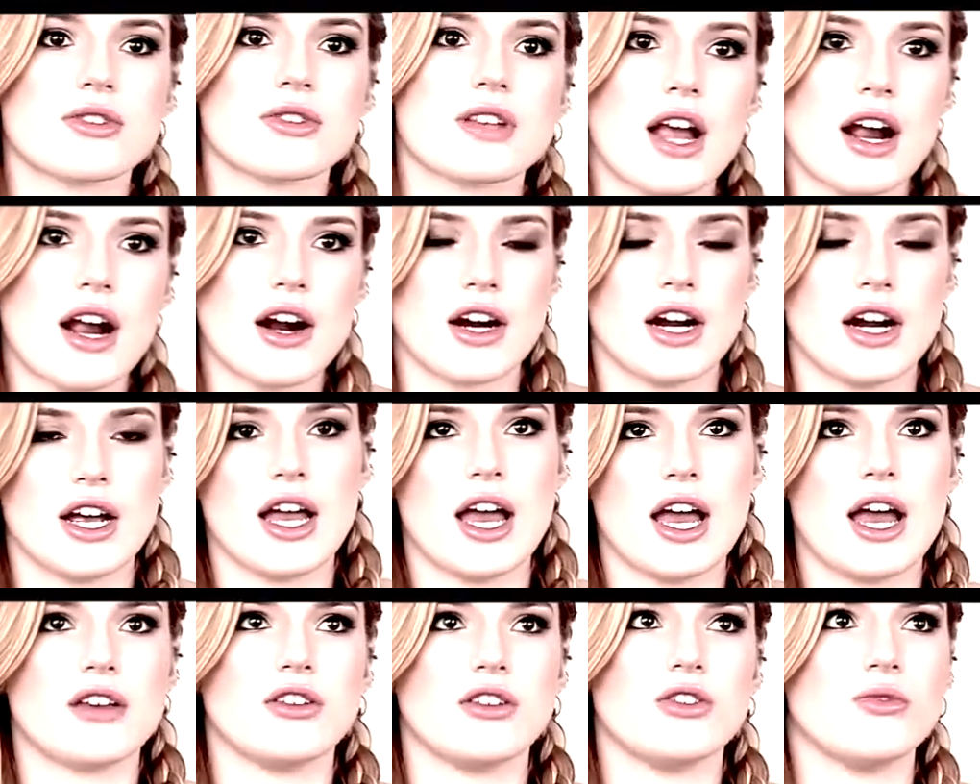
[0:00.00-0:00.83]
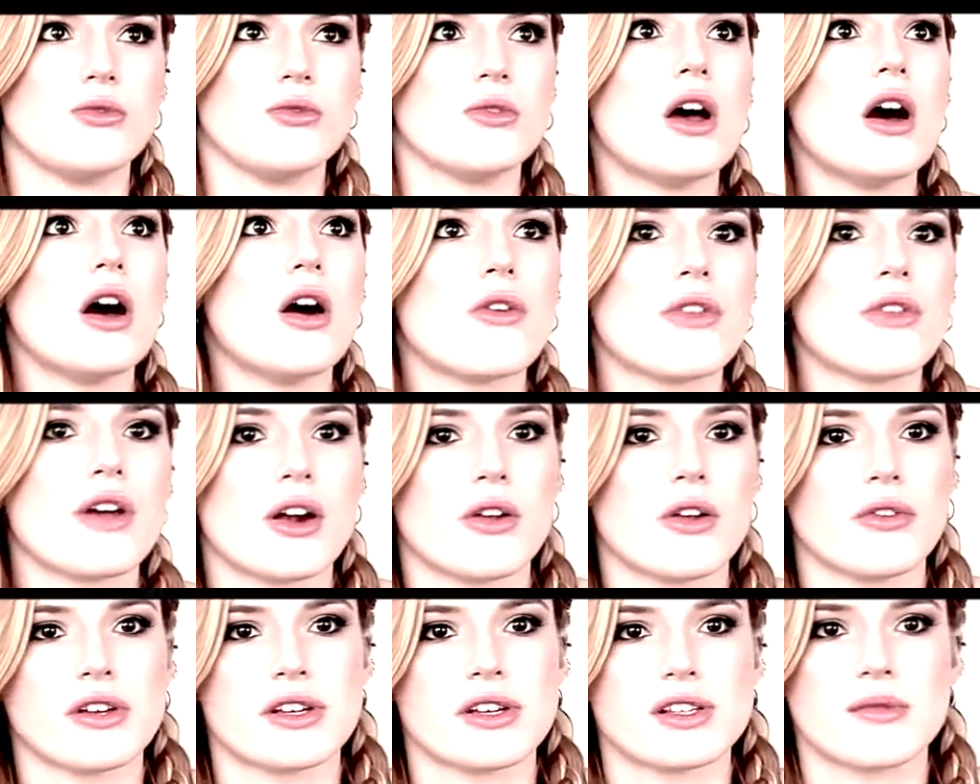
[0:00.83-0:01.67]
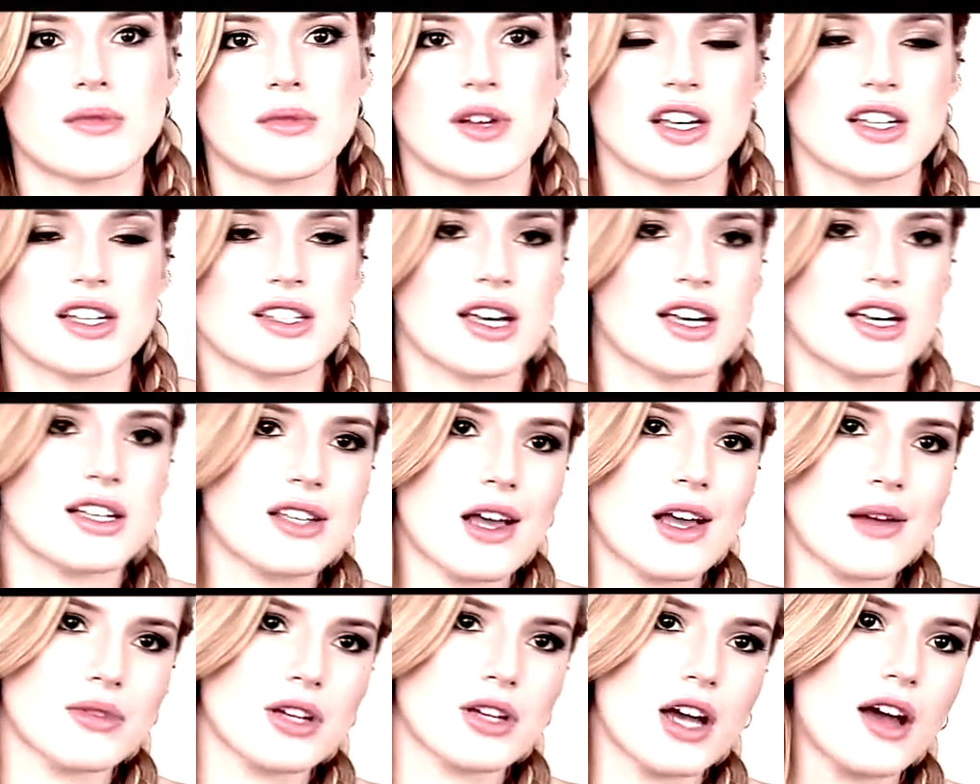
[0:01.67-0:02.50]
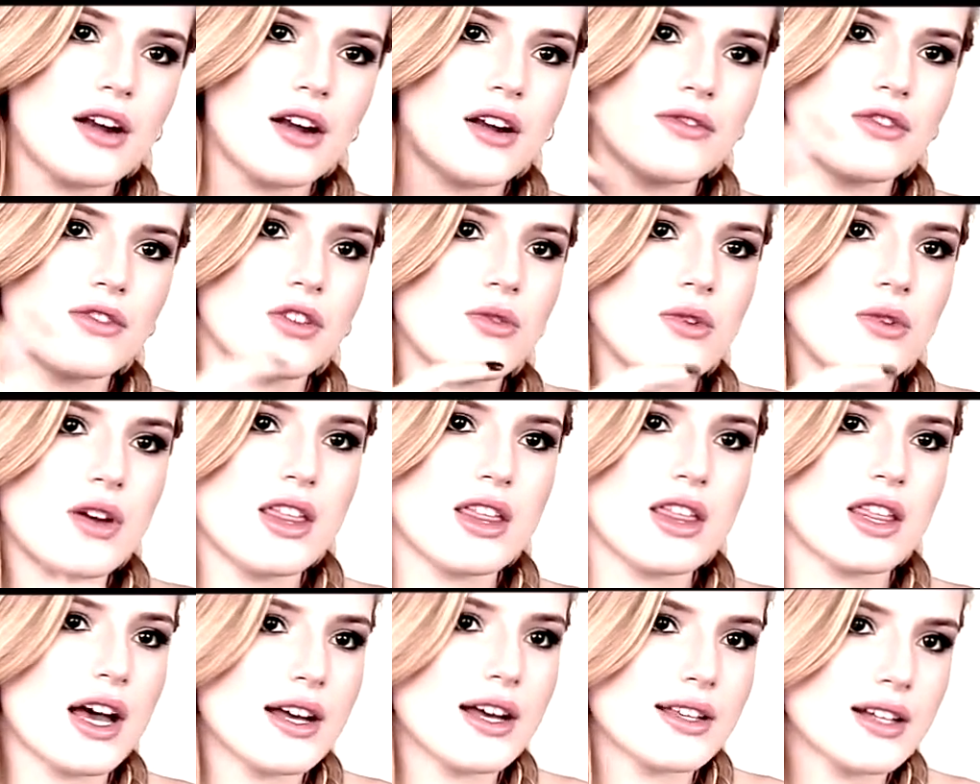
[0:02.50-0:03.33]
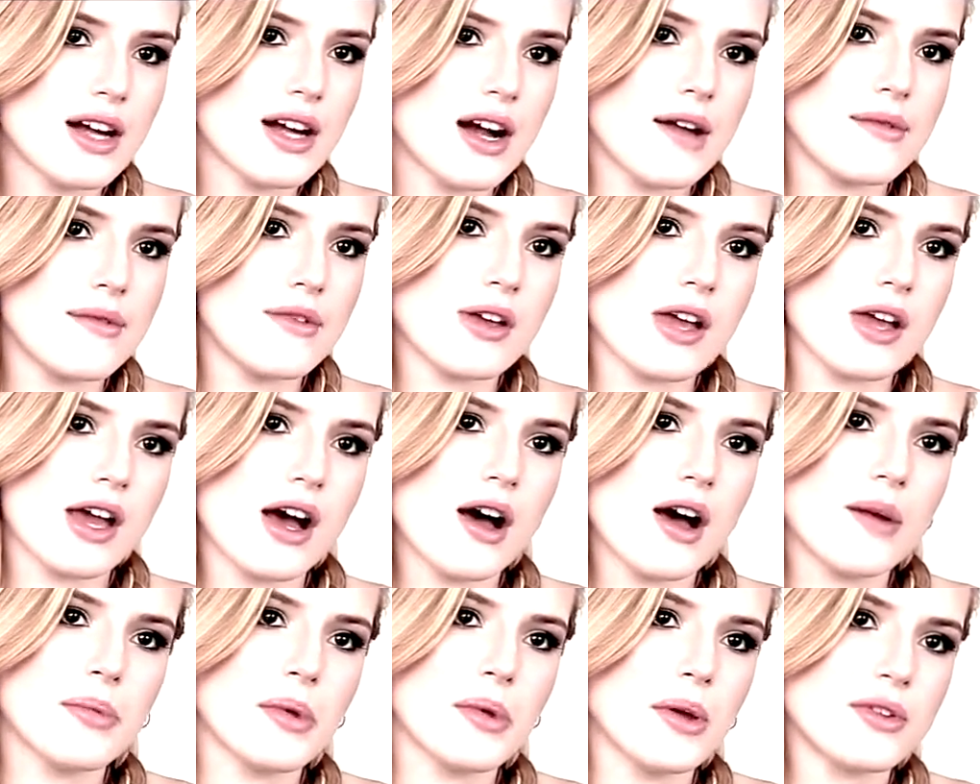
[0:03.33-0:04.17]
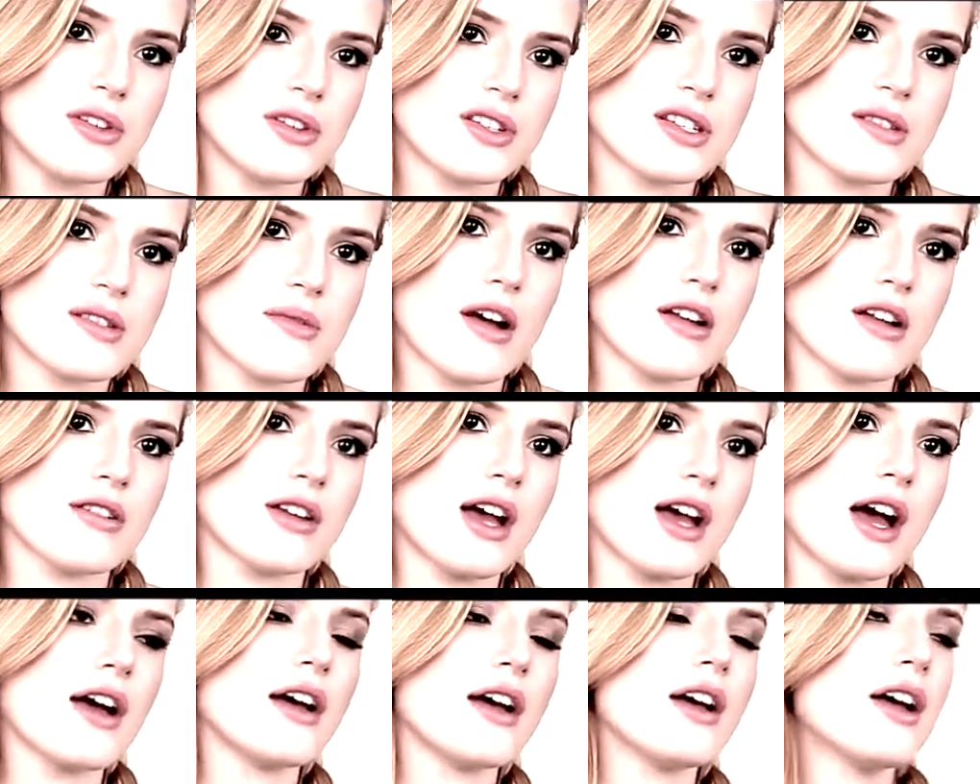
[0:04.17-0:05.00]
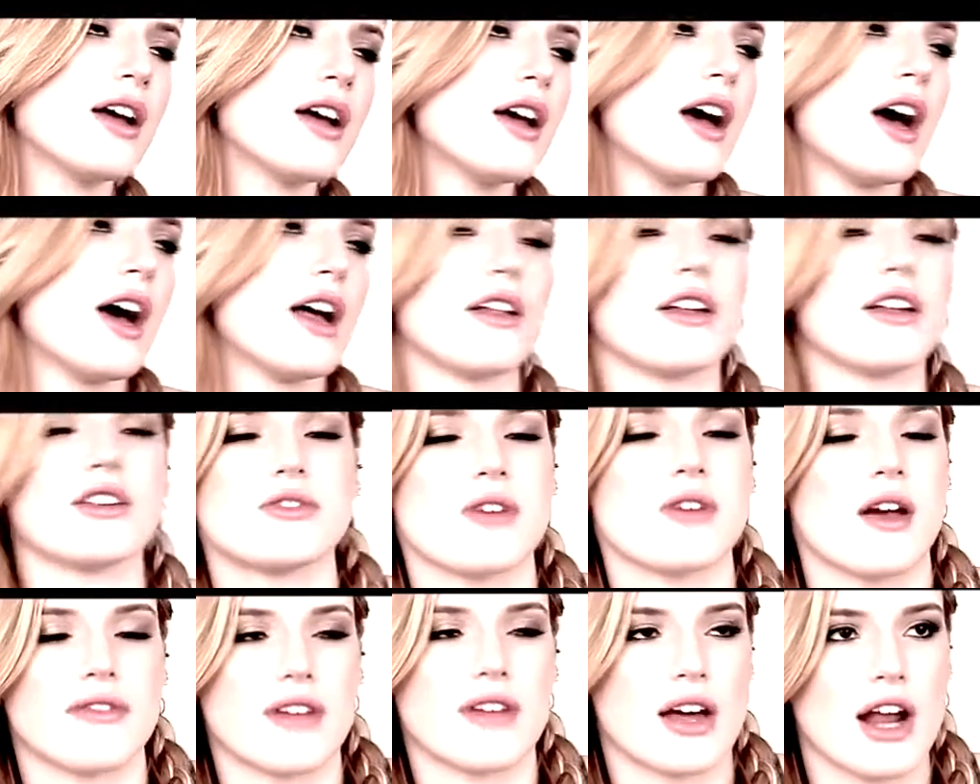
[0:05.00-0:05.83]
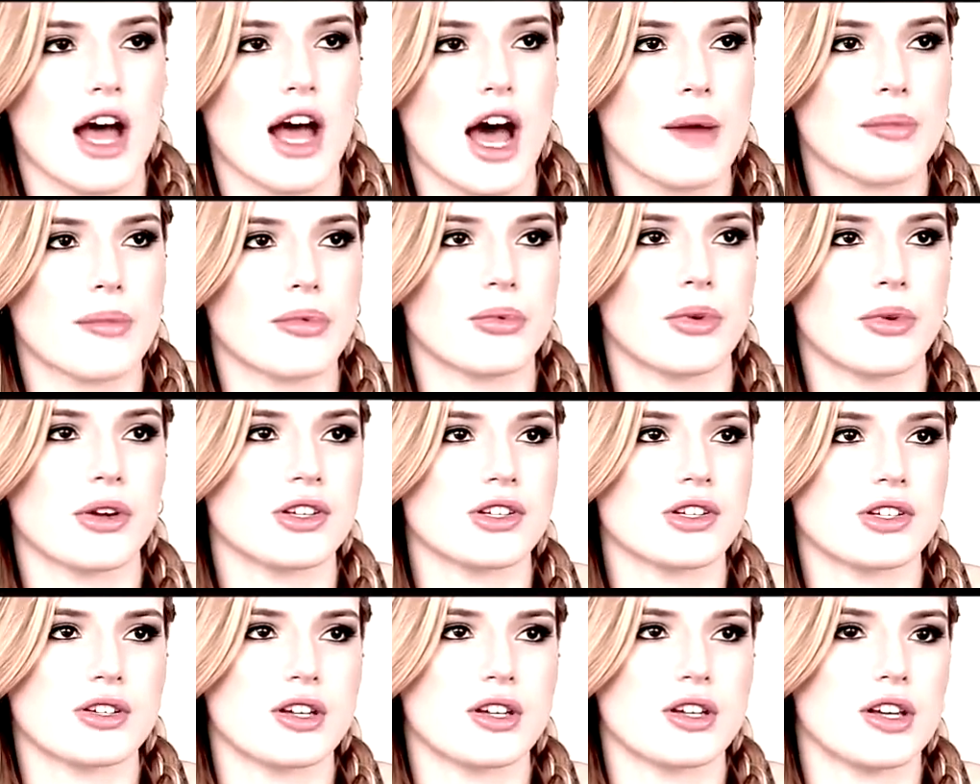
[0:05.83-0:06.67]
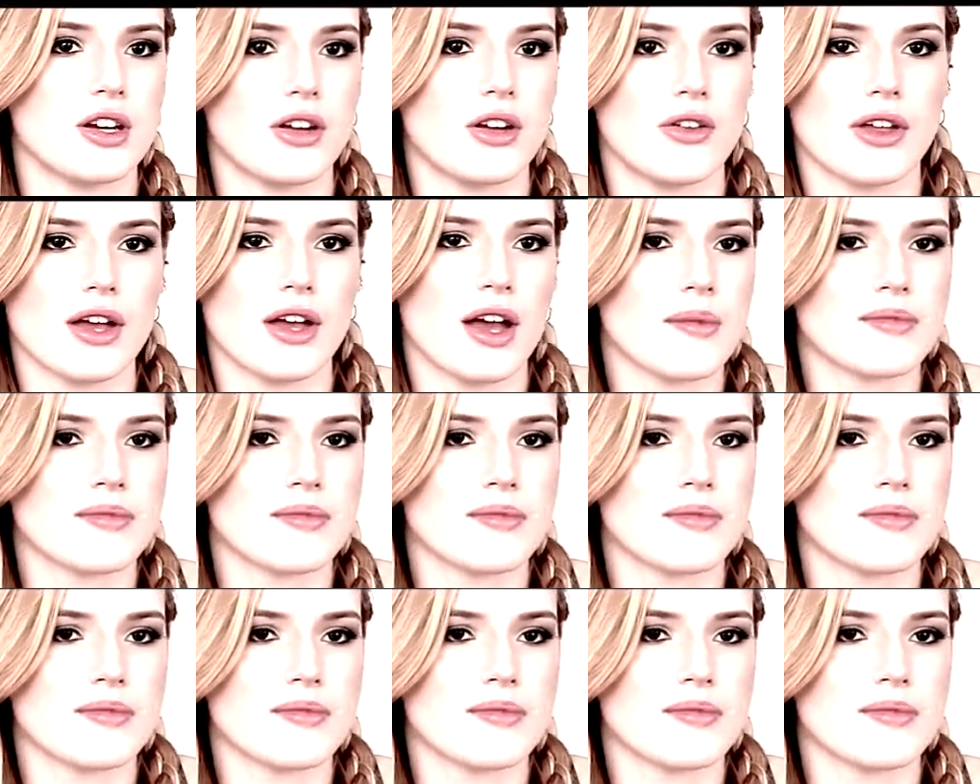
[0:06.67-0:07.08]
It's just the concept of it is amazing, and I love everything about this series. Just, ah, and I think you guys are gonna love it too.